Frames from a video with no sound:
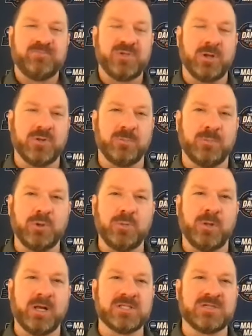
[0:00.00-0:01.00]
You know, the blue
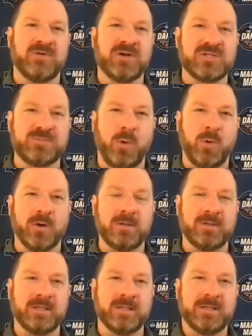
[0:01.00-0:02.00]
bloods of our
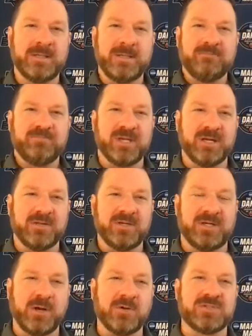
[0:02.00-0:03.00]
sport, the
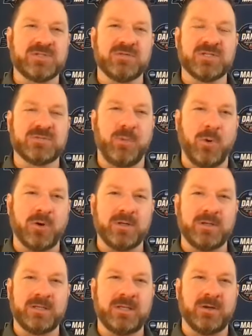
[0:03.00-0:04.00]
goats of the
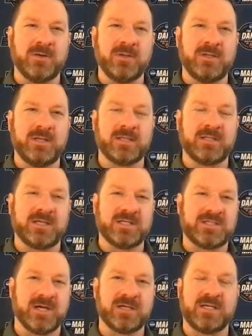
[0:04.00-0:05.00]
sport, you know, the
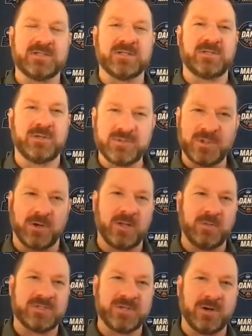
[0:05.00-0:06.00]
Kentuckys and Dukes aren't
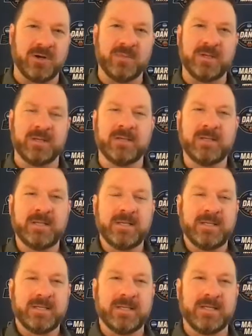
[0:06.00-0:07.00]
in the tournament. And
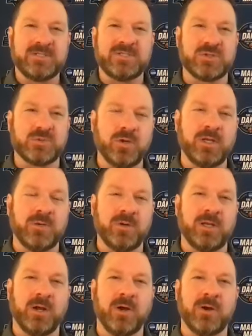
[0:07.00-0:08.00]
it's just really,
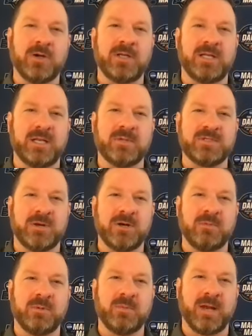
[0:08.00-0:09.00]
really hard to get in the
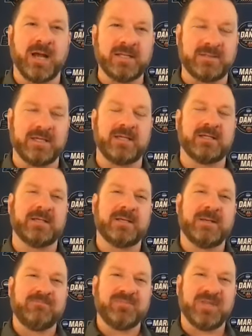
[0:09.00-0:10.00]
tournament. But I think
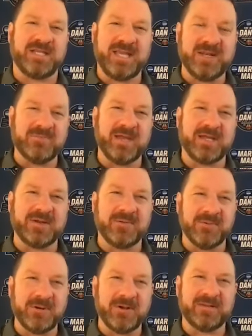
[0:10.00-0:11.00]
the key to making
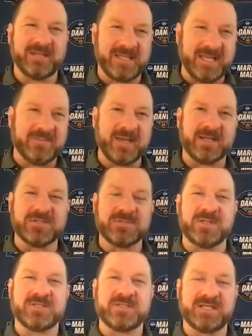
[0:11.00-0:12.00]
a run, the key to making a
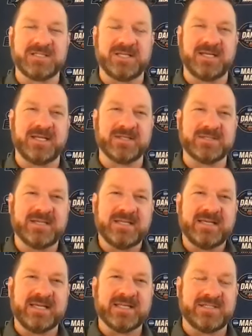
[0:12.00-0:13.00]
Sweet 16
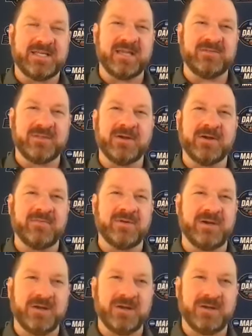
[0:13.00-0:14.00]
is getting there
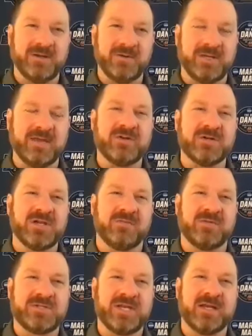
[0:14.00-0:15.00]
every year, you know, giving
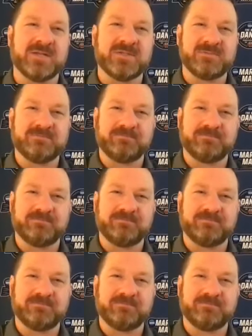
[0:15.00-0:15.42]
yourself a chance.